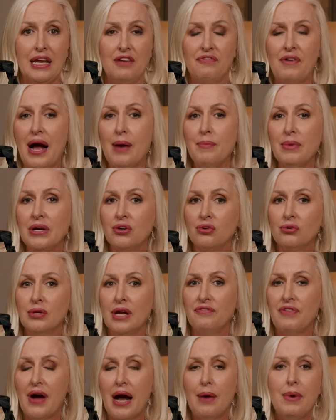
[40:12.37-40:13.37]
If
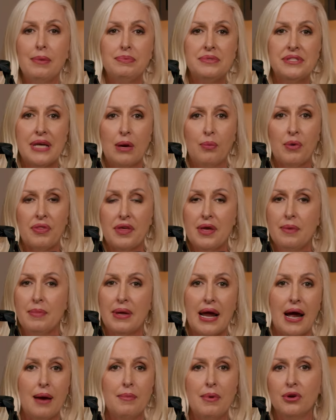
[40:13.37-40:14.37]
I'm upset with him
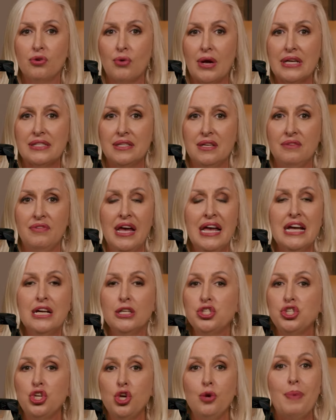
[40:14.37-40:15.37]
and I'm aggressive,
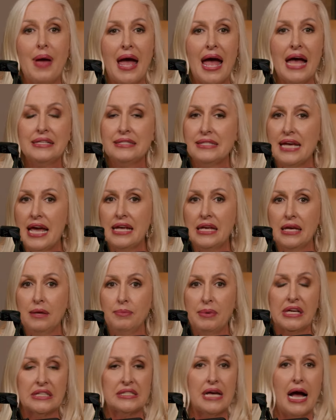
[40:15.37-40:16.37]
too bad, take it,
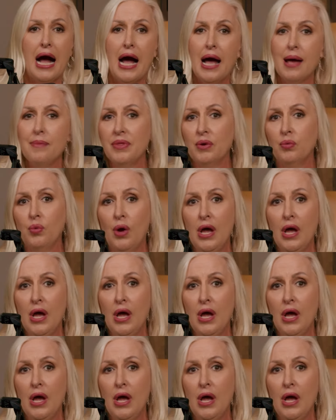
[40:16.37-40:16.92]
because I'm